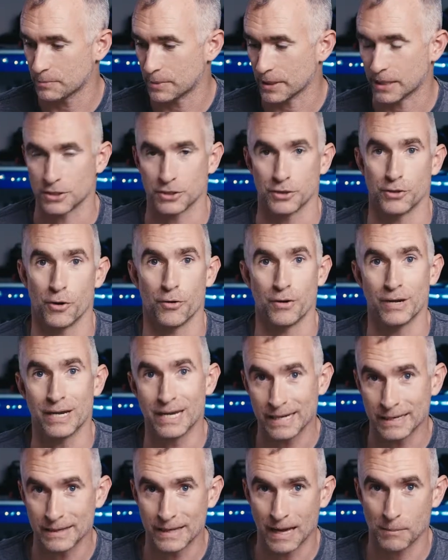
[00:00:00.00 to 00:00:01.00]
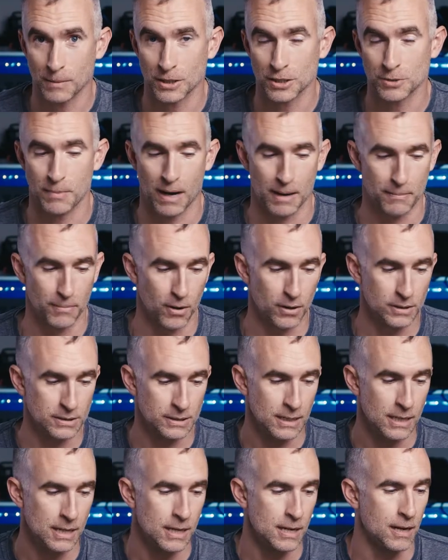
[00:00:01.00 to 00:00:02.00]
because you don't need that much matte
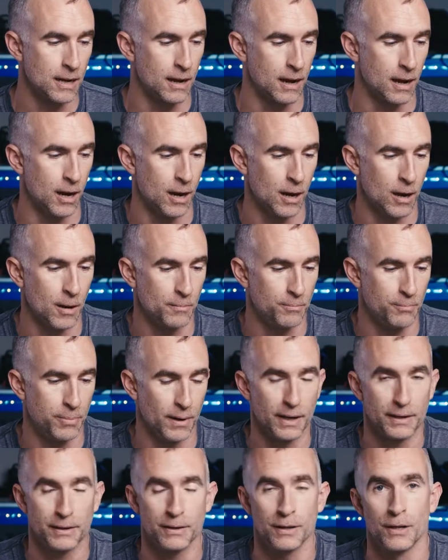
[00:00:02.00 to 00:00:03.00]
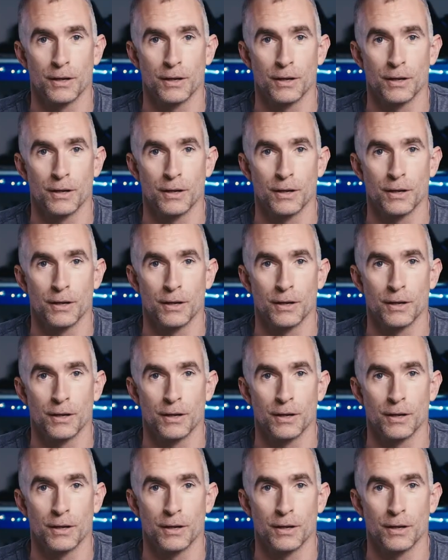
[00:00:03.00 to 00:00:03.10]
box, but